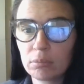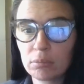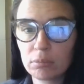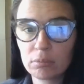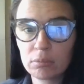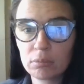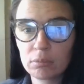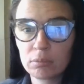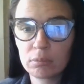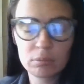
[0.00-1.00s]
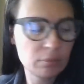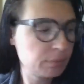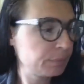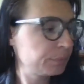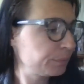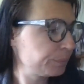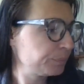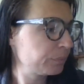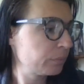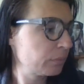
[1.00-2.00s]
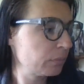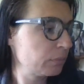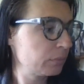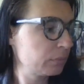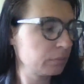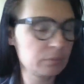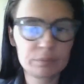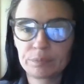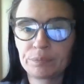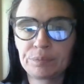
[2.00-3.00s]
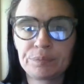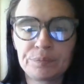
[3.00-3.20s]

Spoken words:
No one is speaking in this clip.